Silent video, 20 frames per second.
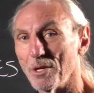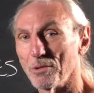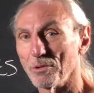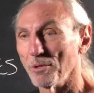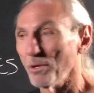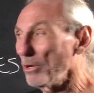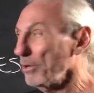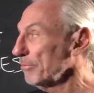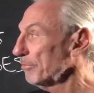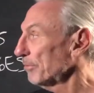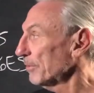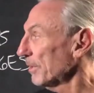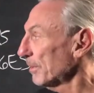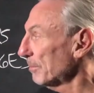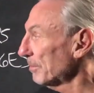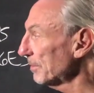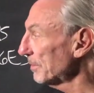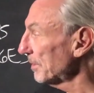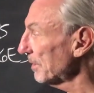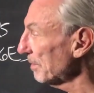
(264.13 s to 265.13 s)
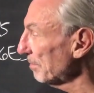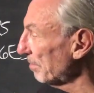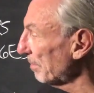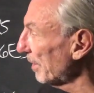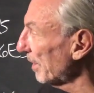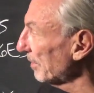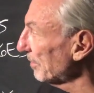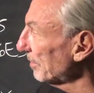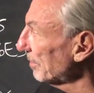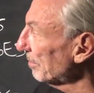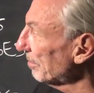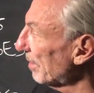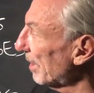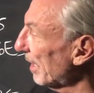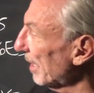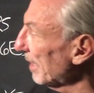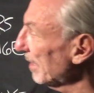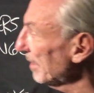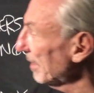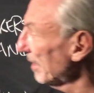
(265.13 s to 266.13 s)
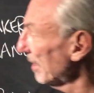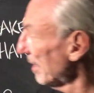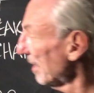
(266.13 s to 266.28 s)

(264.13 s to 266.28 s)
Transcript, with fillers: Low frequency pressure, right,